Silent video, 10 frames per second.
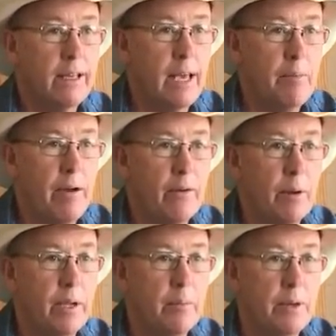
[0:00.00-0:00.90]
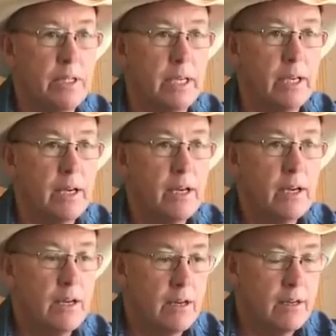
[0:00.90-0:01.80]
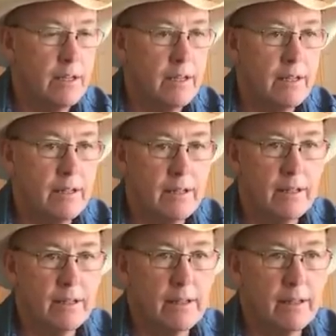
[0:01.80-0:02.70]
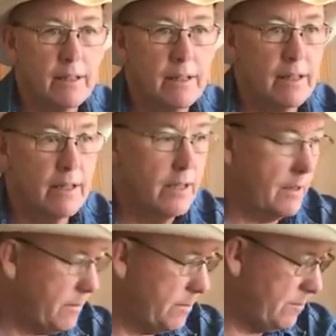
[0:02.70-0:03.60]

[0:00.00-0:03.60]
keep everybody no. busy. No, no, no. Uh, talk about the